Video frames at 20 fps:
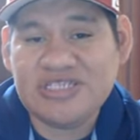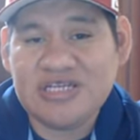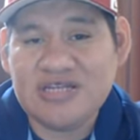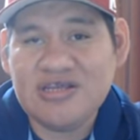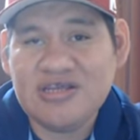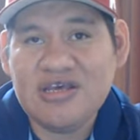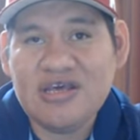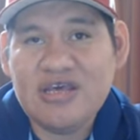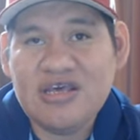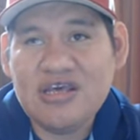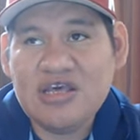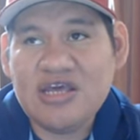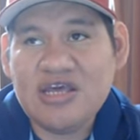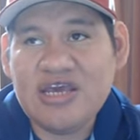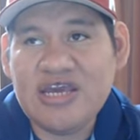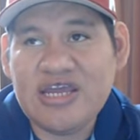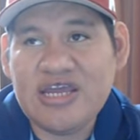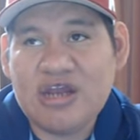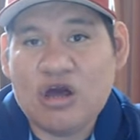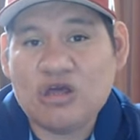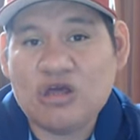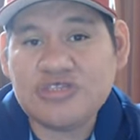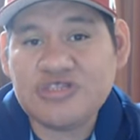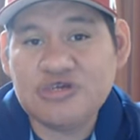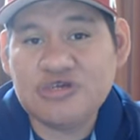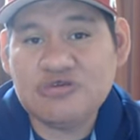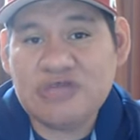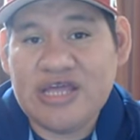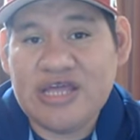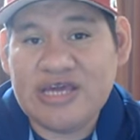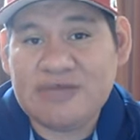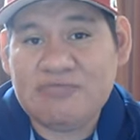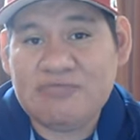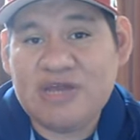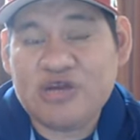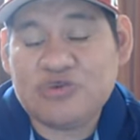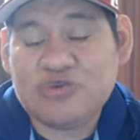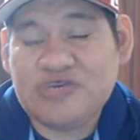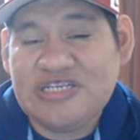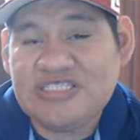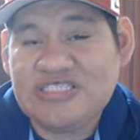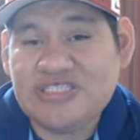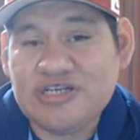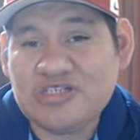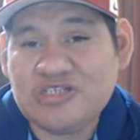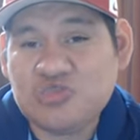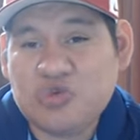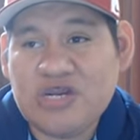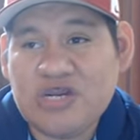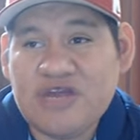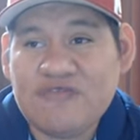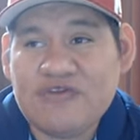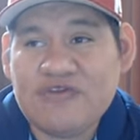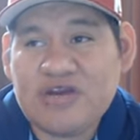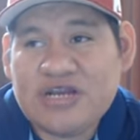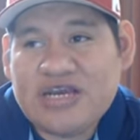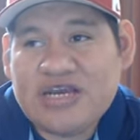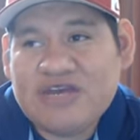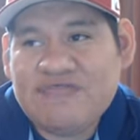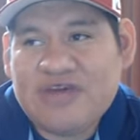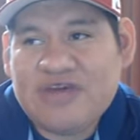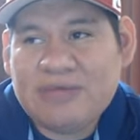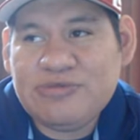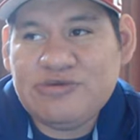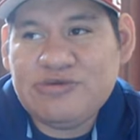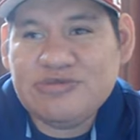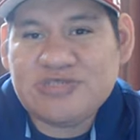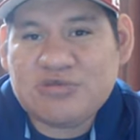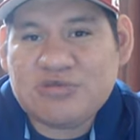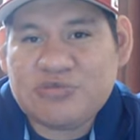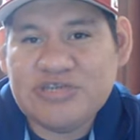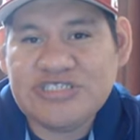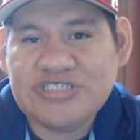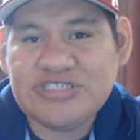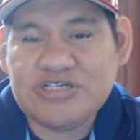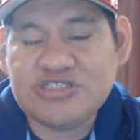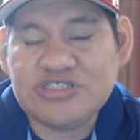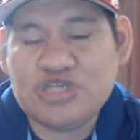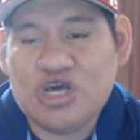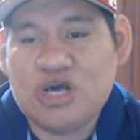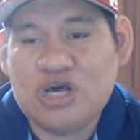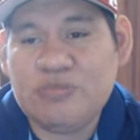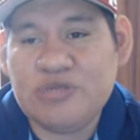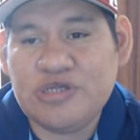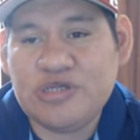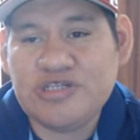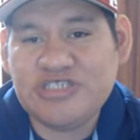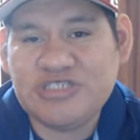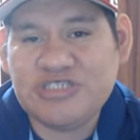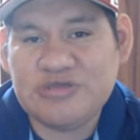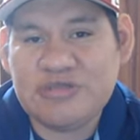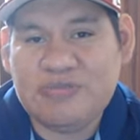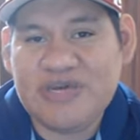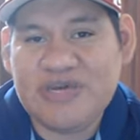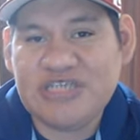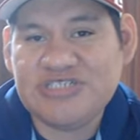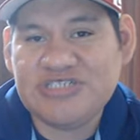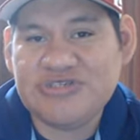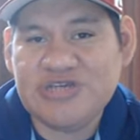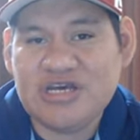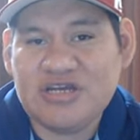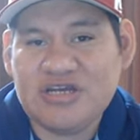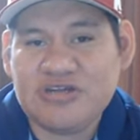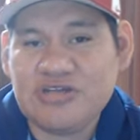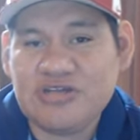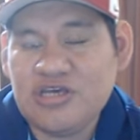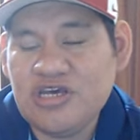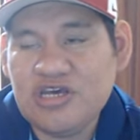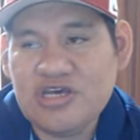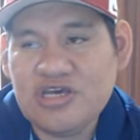And also like my research, whatever, if I'm doing some research, I'll upload it to the Patreon.